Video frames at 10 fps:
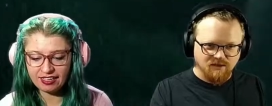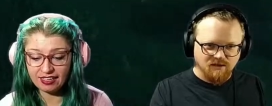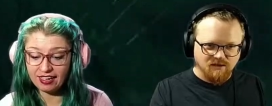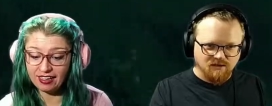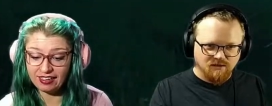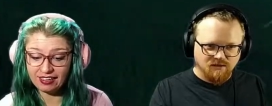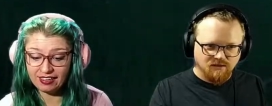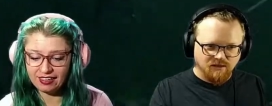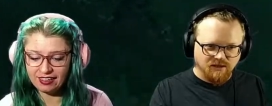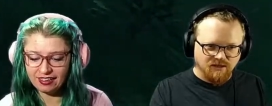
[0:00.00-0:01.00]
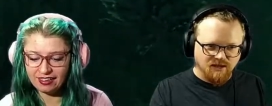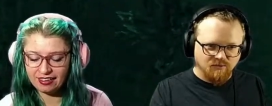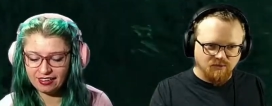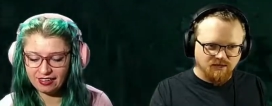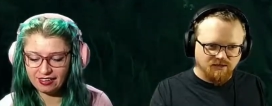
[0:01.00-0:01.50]
Speaker 1: Yeah.
Speaker 2: Yeah,
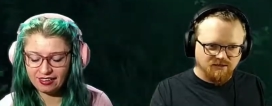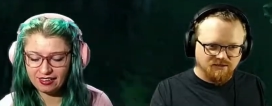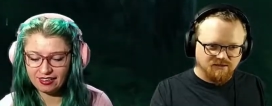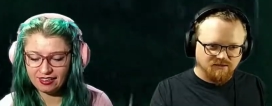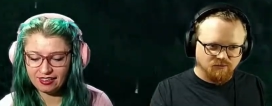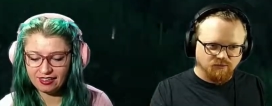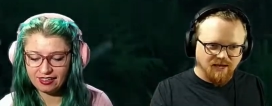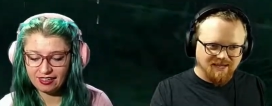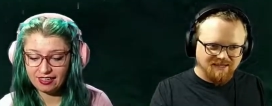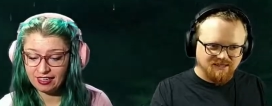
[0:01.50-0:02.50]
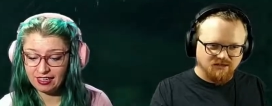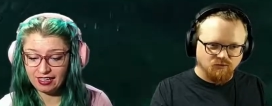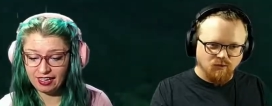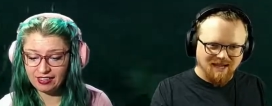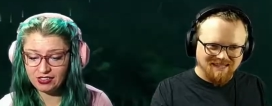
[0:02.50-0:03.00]
what is... You're right!
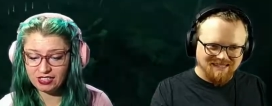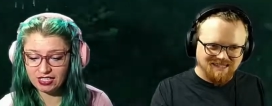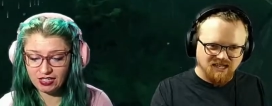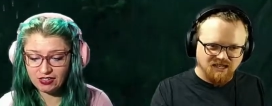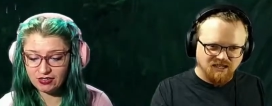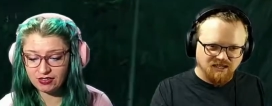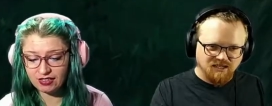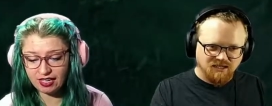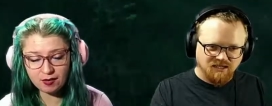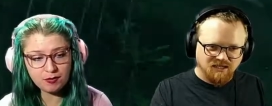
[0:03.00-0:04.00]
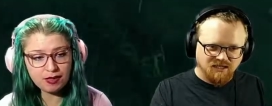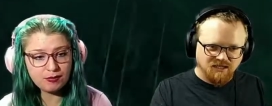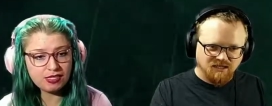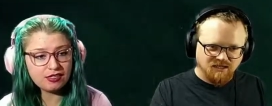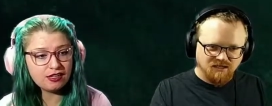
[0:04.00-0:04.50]
Speaker 1: What? I don't know. Yeah,
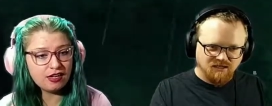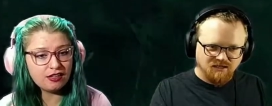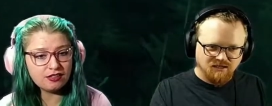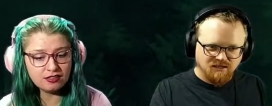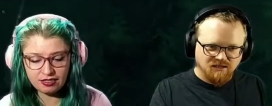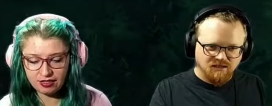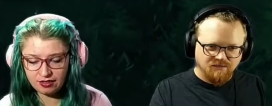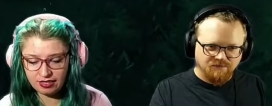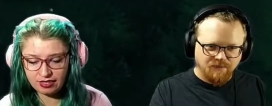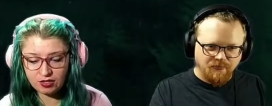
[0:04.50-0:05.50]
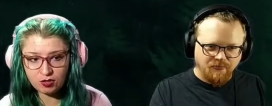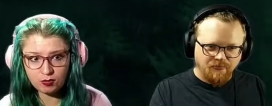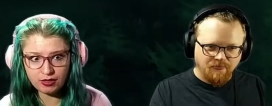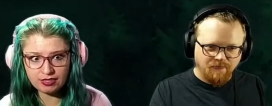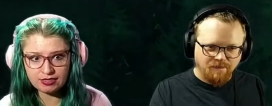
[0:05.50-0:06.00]
maybe there are other... there are, like, new
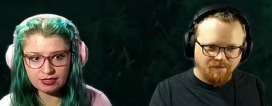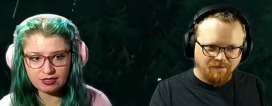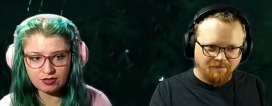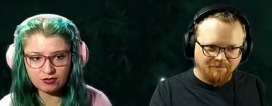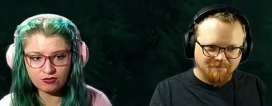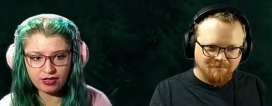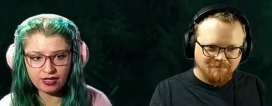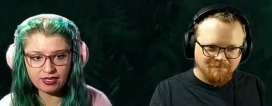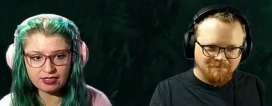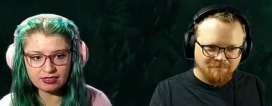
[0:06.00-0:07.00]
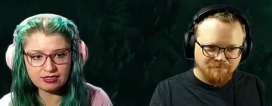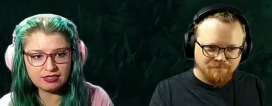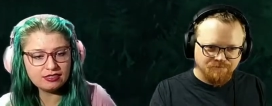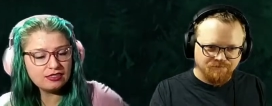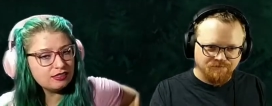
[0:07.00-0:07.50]
places you can find
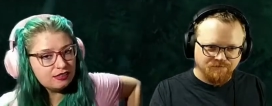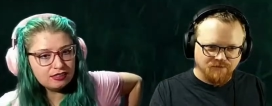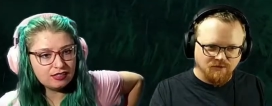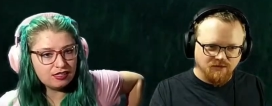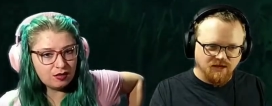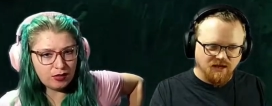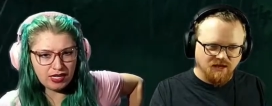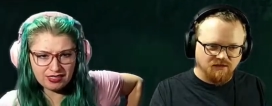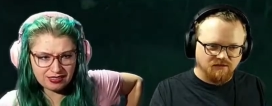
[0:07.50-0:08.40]
the bosses